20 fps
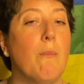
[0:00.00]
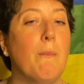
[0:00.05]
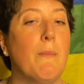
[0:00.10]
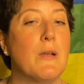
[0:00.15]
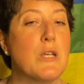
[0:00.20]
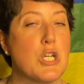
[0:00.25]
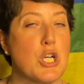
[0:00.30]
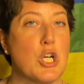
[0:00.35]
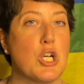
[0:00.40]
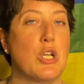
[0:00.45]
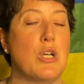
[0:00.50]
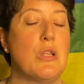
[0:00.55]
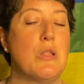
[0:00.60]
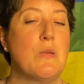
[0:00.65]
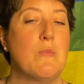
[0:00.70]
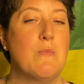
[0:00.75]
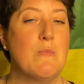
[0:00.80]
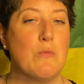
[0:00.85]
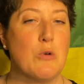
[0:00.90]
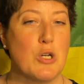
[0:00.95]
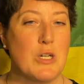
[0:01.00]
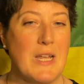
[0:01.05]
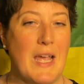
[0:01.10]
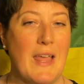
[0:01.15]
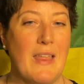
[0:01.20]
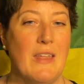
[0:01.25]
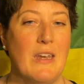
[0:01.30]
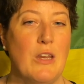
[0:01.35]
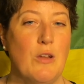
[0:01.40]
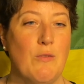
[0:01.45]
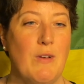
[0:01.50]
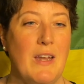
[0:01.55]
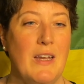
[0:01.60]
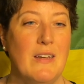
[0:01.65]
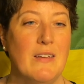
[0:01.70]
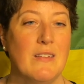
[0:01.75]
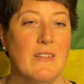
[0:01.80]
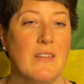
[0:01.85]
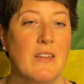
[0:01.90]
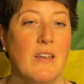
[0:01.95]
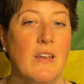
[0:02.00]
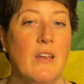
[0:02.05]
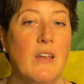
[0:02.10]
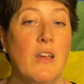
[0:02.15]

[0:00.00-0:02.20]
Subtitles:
maternal mortality rates,